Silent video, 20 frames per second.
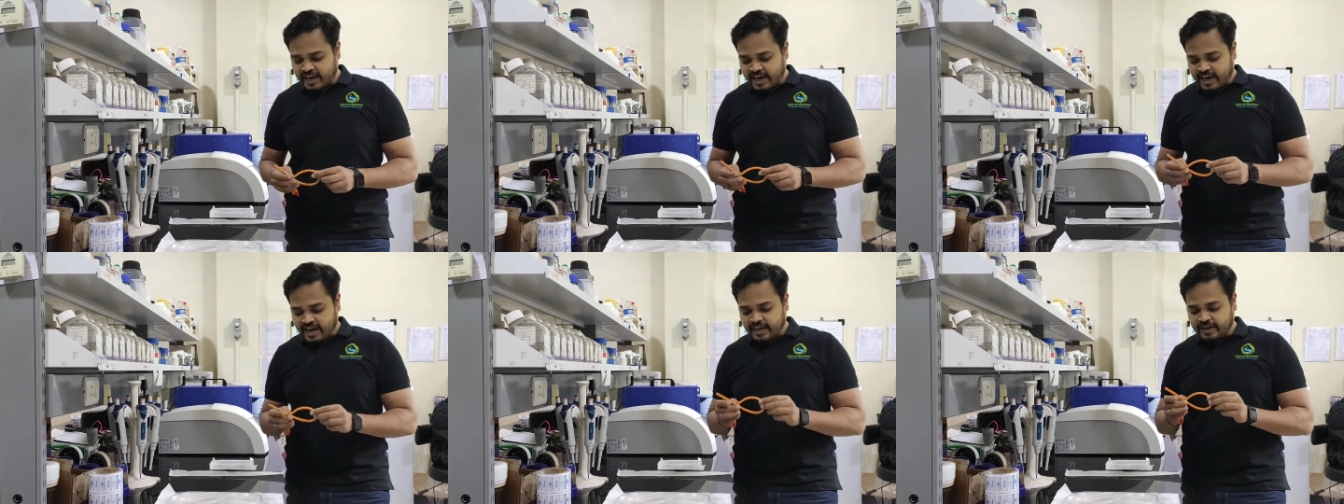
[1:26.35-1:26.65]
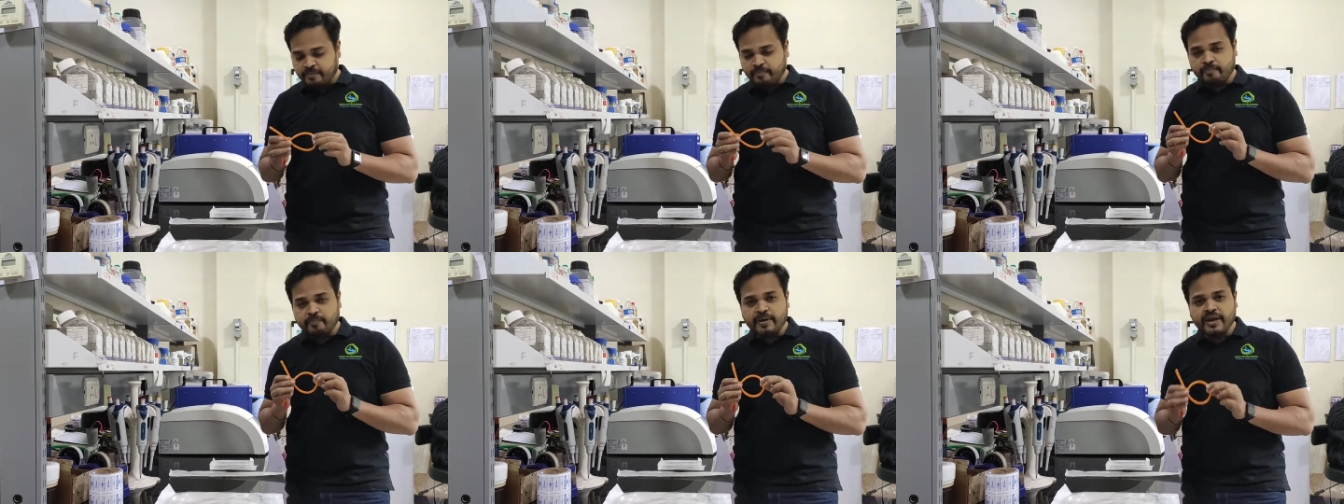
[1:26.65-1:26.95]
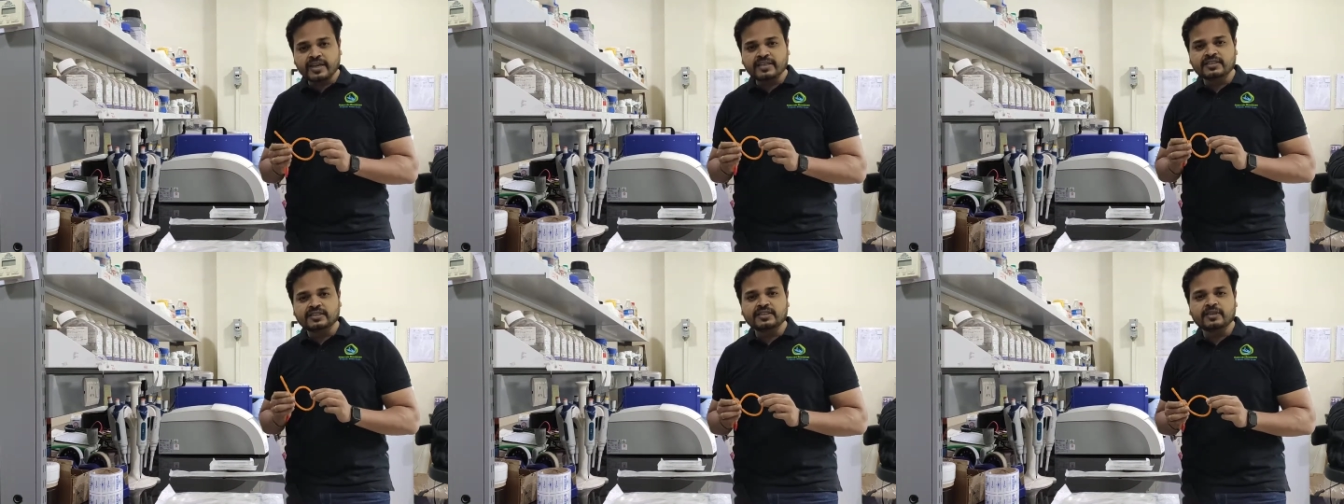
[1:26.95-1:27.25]
it
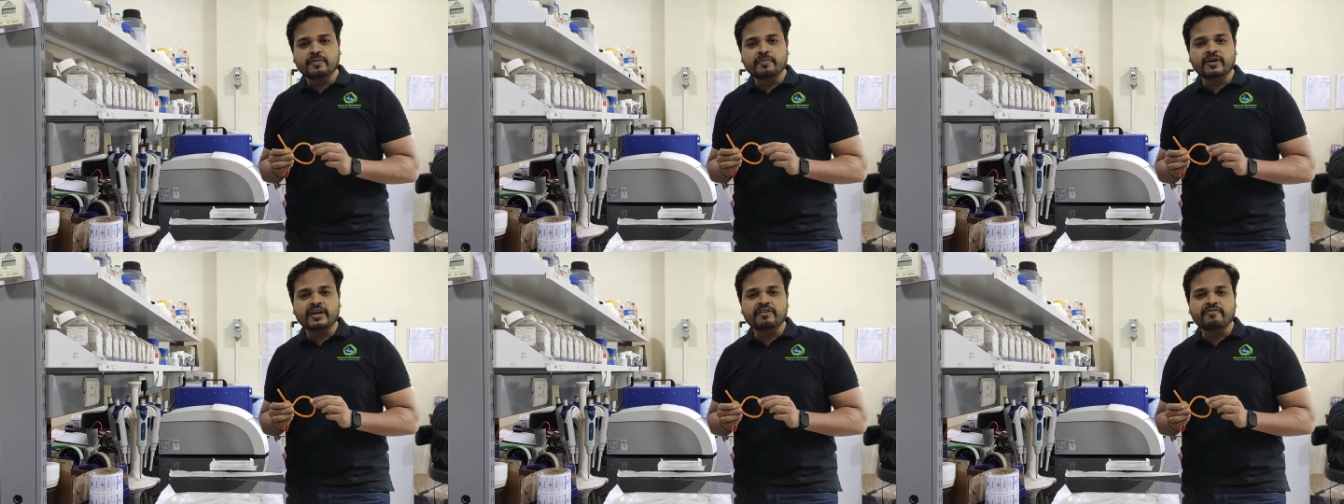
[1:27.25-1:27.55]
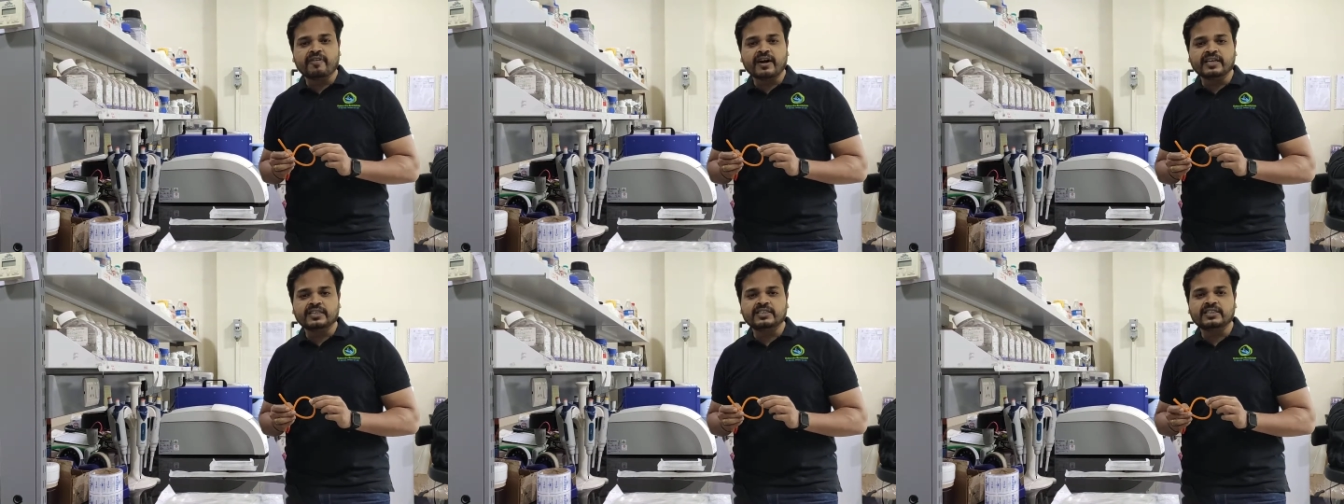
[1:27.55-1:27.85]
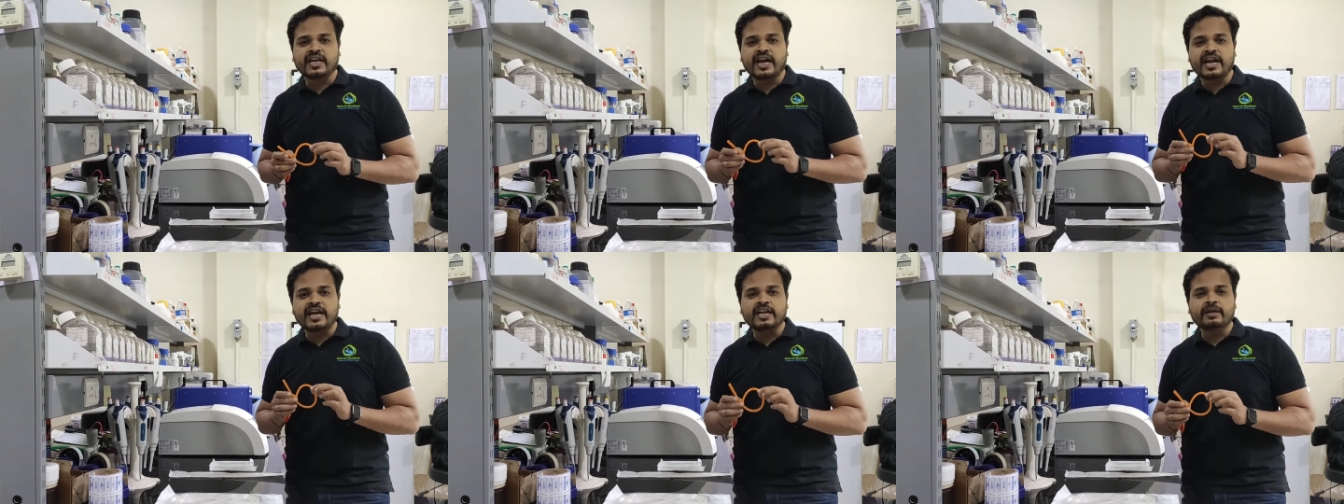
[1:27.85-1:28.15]
makes the
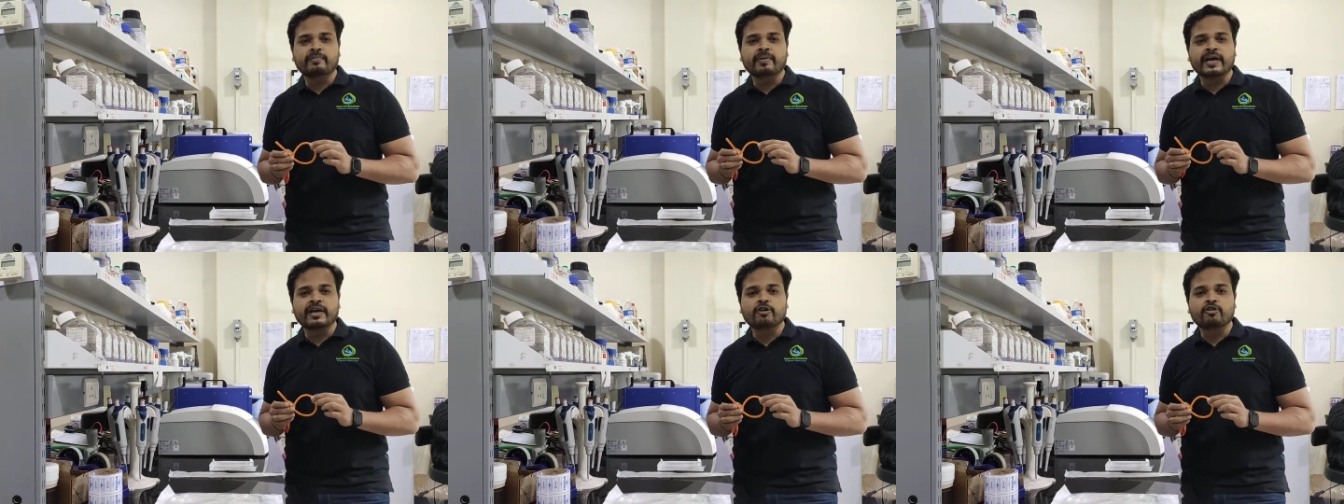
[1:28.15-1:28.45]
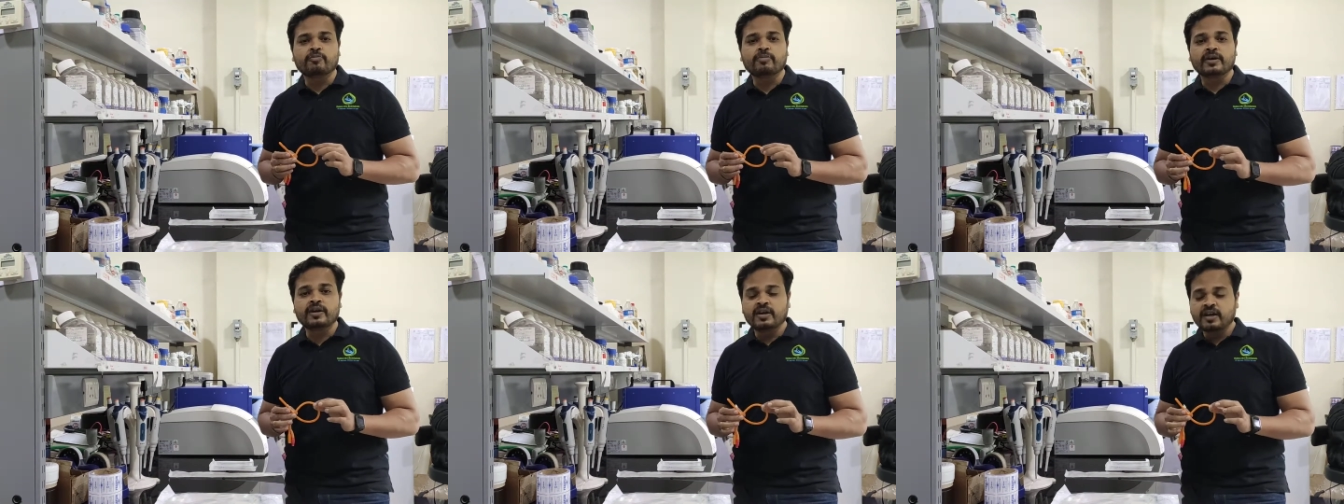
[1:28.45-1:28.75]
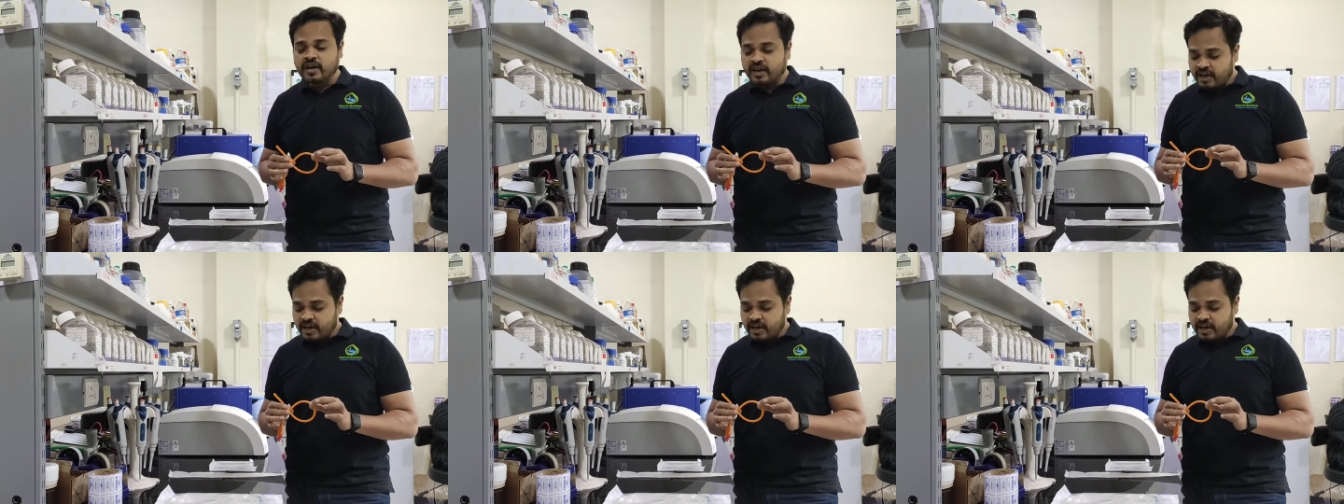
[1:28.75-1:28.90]
device antimicrobial